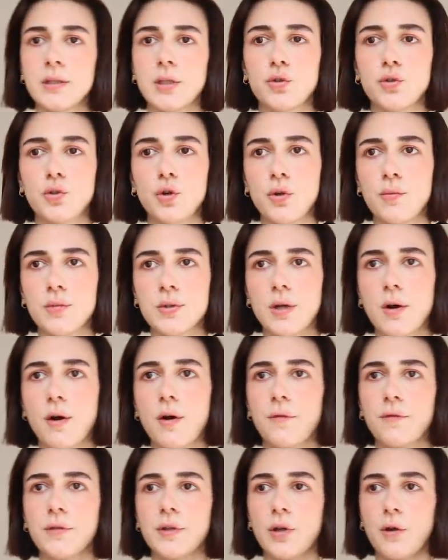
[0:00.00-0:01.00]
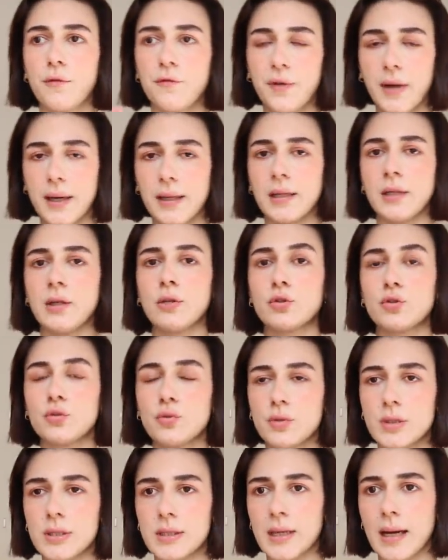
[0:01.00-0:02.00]
in terms of, you know, finding your
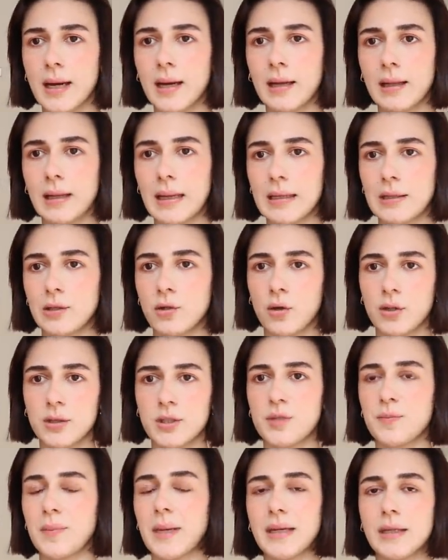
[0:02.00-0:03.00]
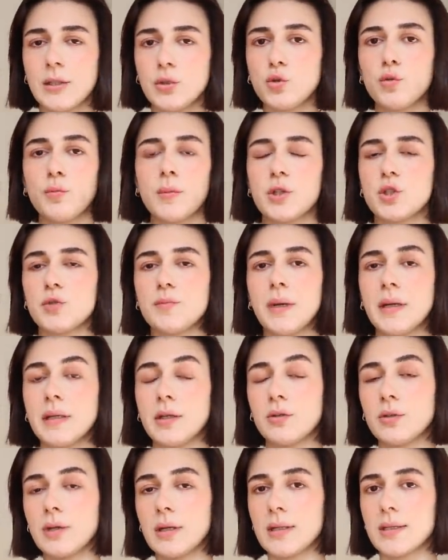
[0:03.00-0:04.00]
true style and not spending too much money
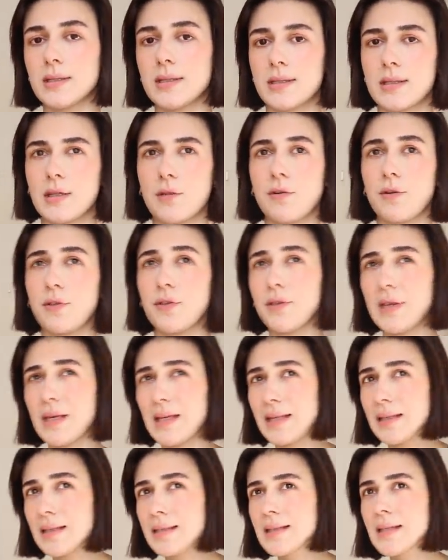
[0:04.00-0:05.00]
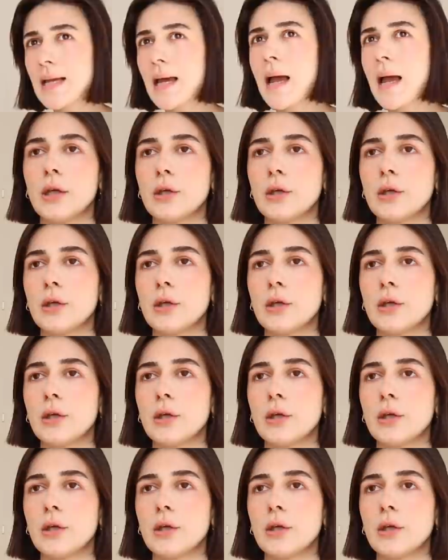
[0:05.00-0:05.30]
on unnecessary things.